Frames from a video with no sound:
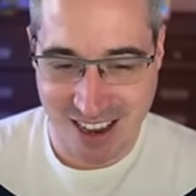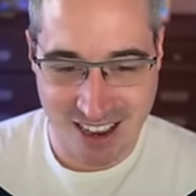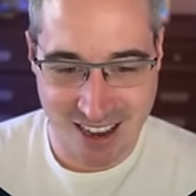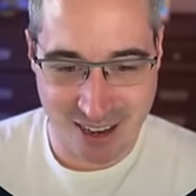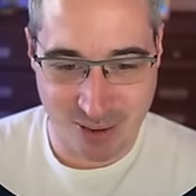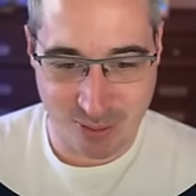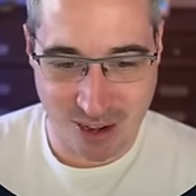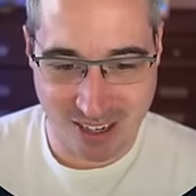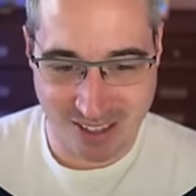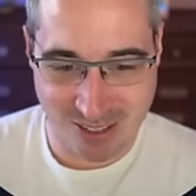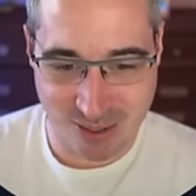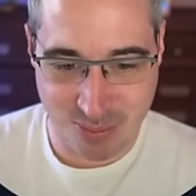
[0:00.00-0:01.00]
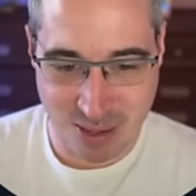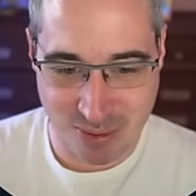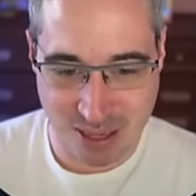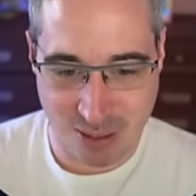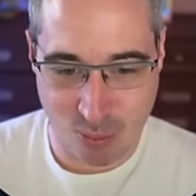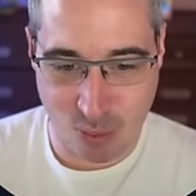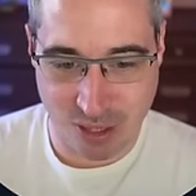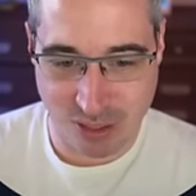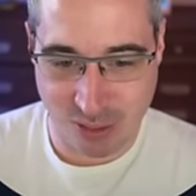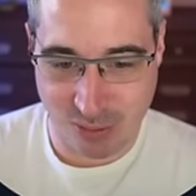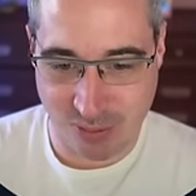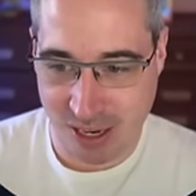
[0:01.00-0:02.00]
right? So maybe a
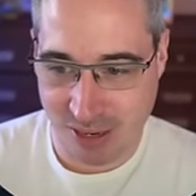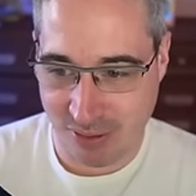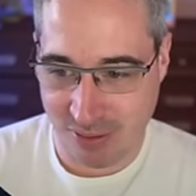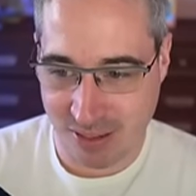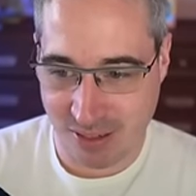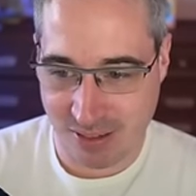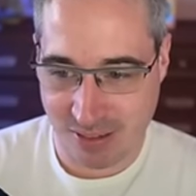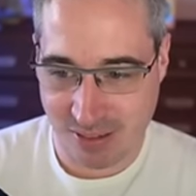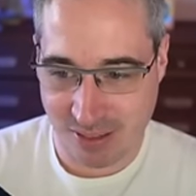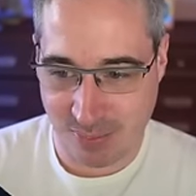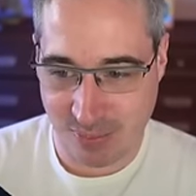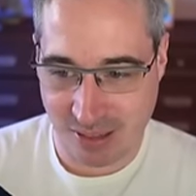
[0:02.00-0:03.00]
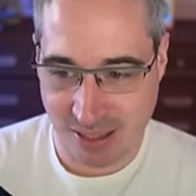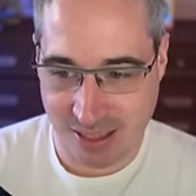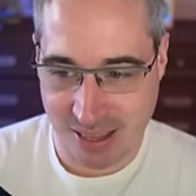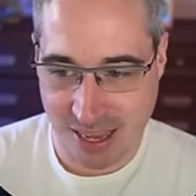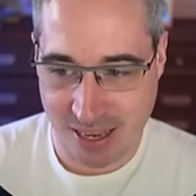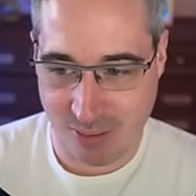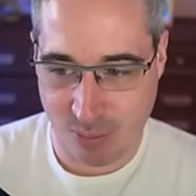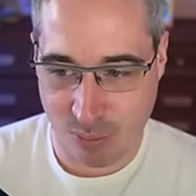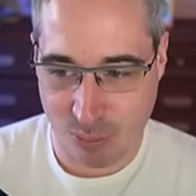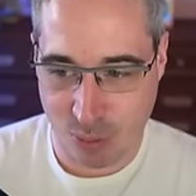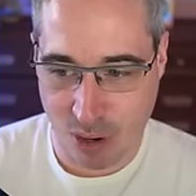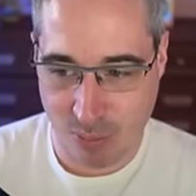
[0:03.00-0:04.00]
125 even, something like that
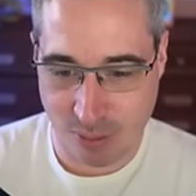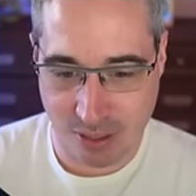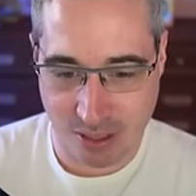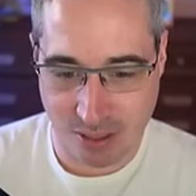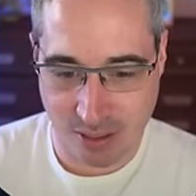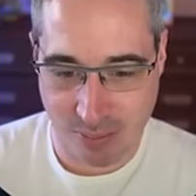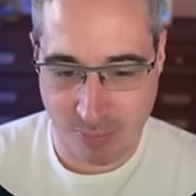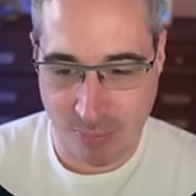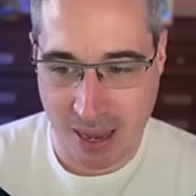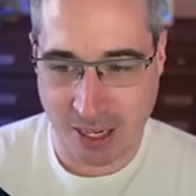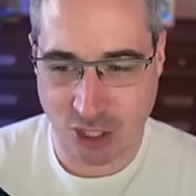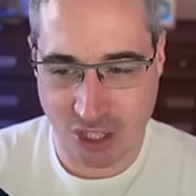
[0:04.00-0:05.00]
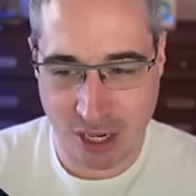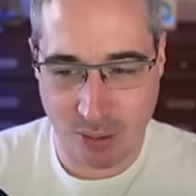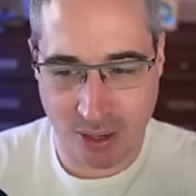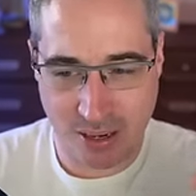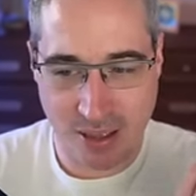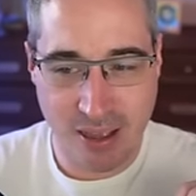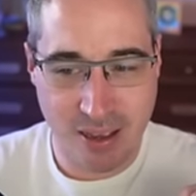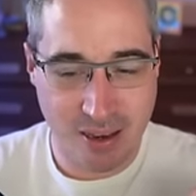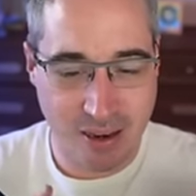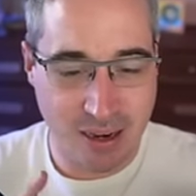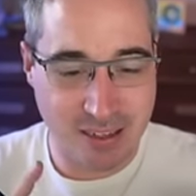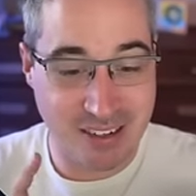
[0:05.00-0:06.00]
will probably match. Now,
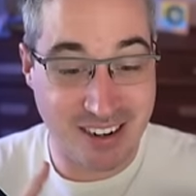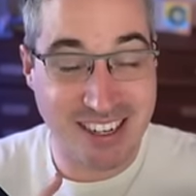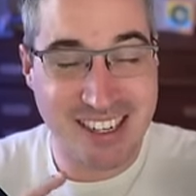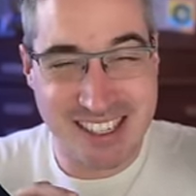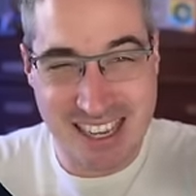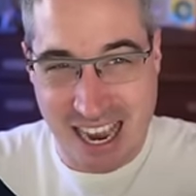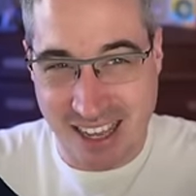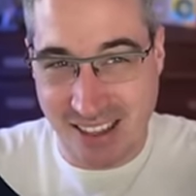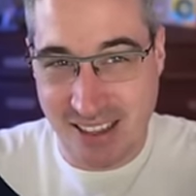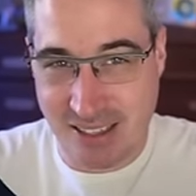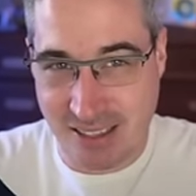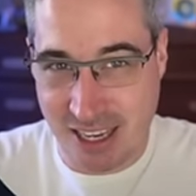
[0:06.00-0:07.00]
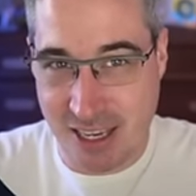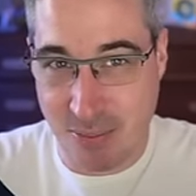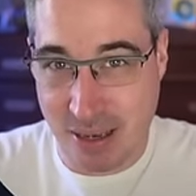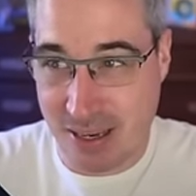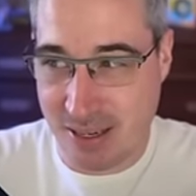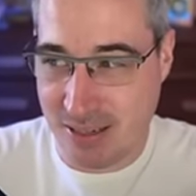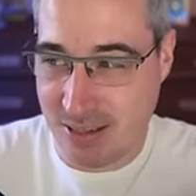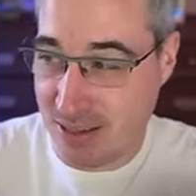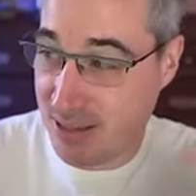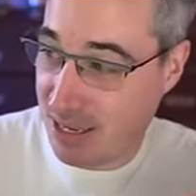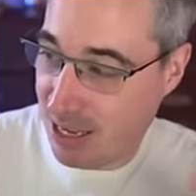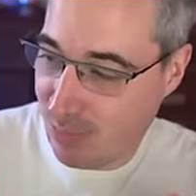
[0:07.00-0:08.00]
it's not exactly the same
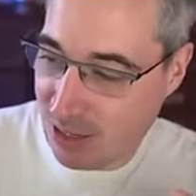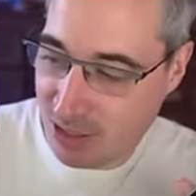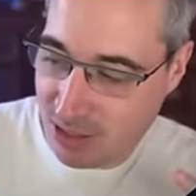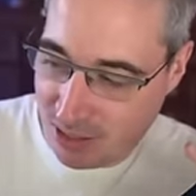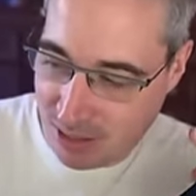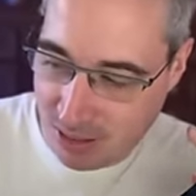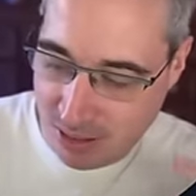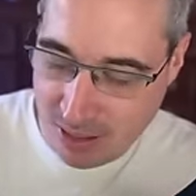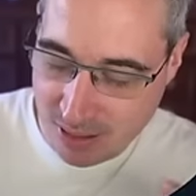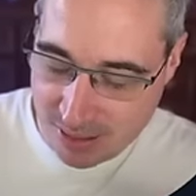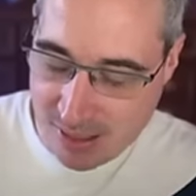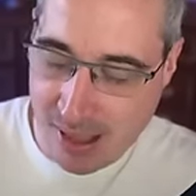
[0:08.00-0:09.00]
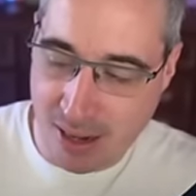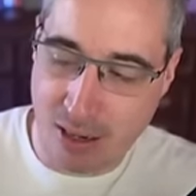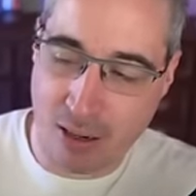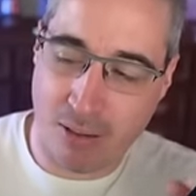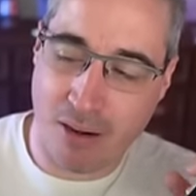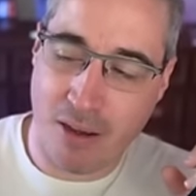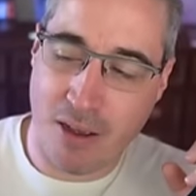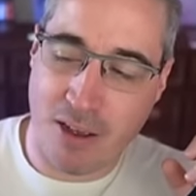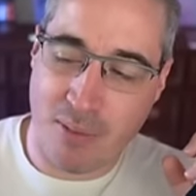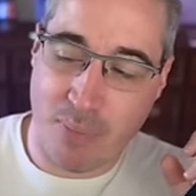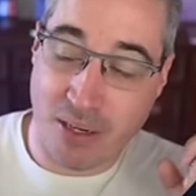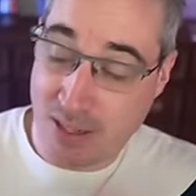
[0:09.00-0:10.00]
as the image that's there,
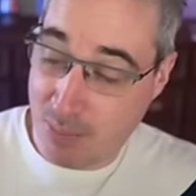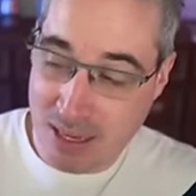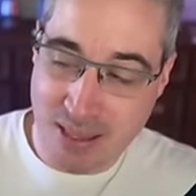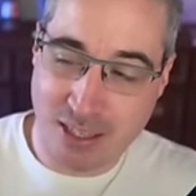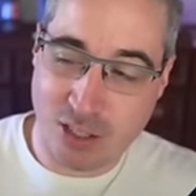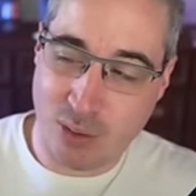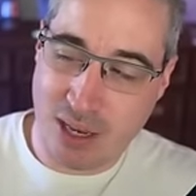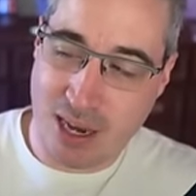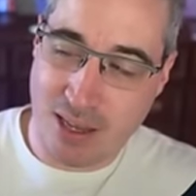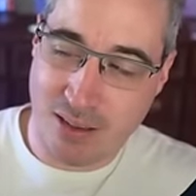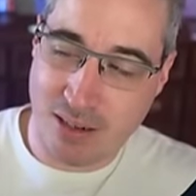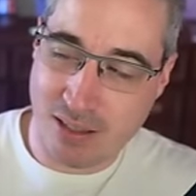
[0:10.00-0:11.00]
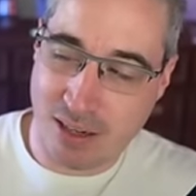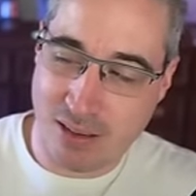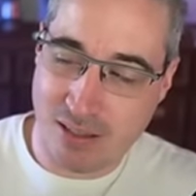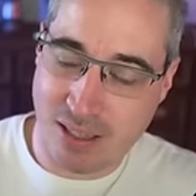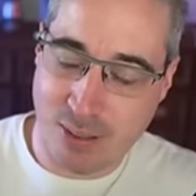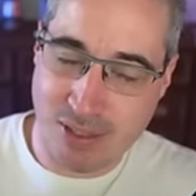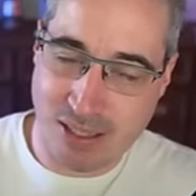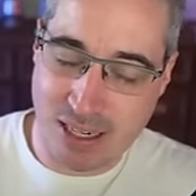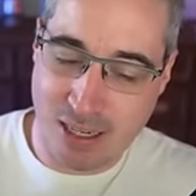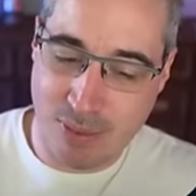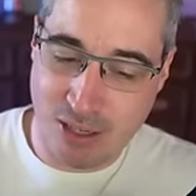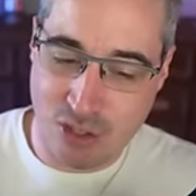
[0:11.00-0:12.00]
But to me, that's okay that it's not the same as
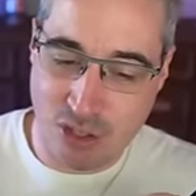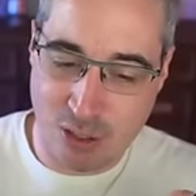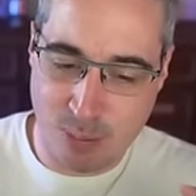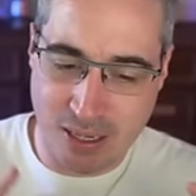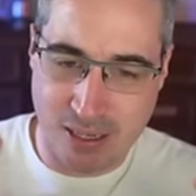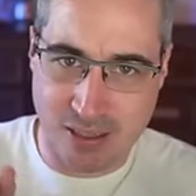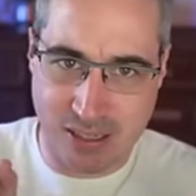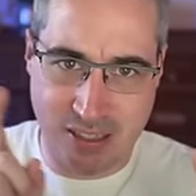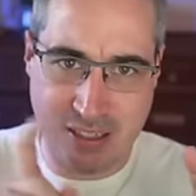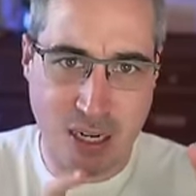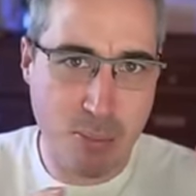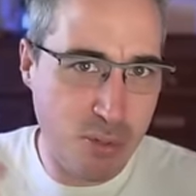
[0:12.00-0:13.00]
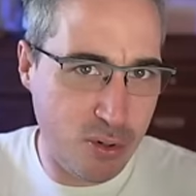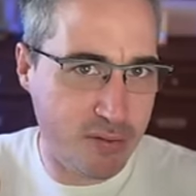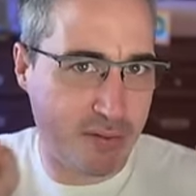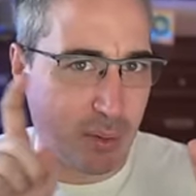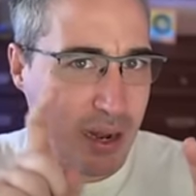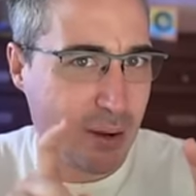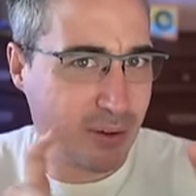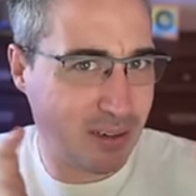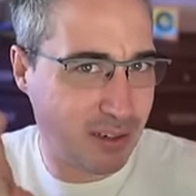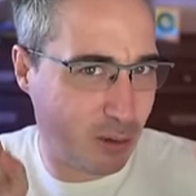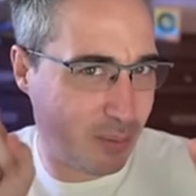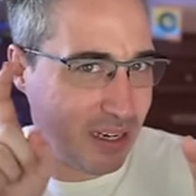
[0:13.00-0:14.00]
that image, just because it's going to move around
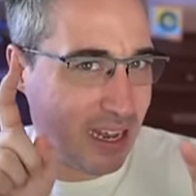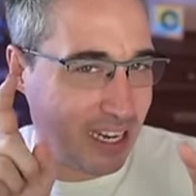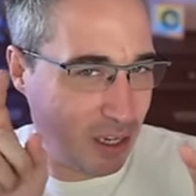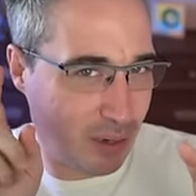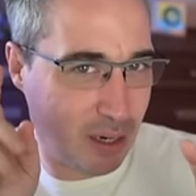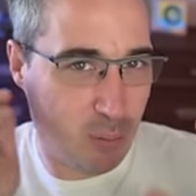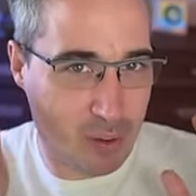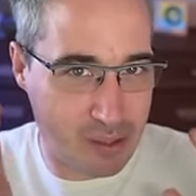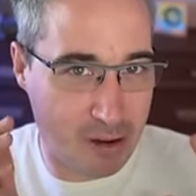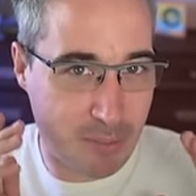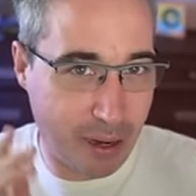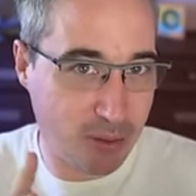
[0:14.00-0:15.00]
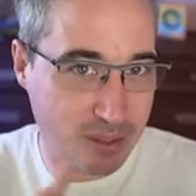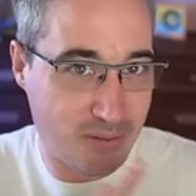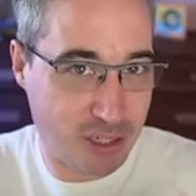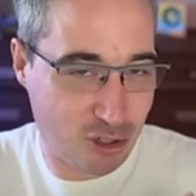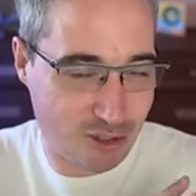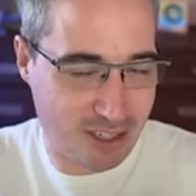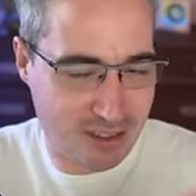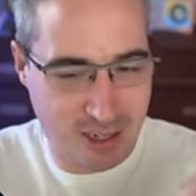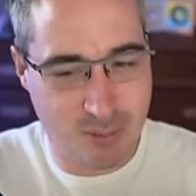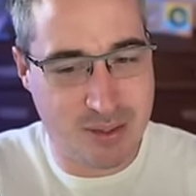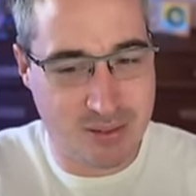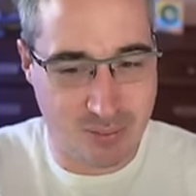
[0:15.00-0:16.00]
a little bit anyway with our mouse eventually.
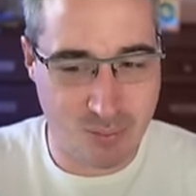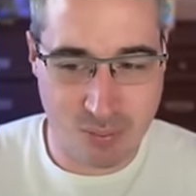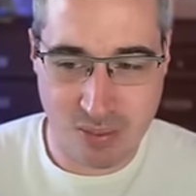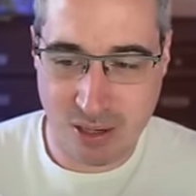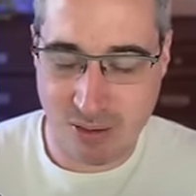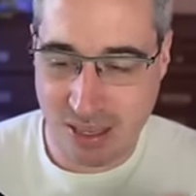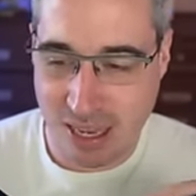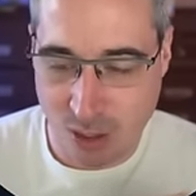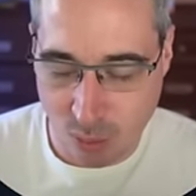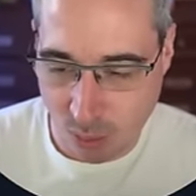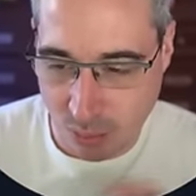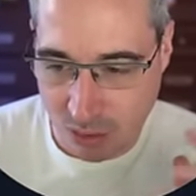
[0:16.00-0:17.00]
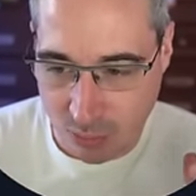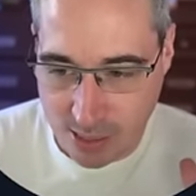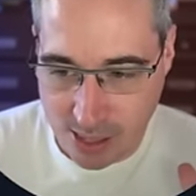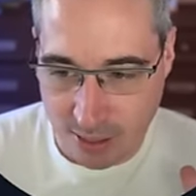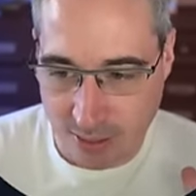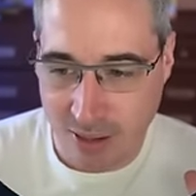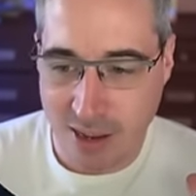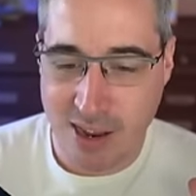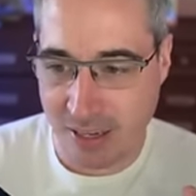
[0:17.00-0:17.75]
That'll be near the end when we do that.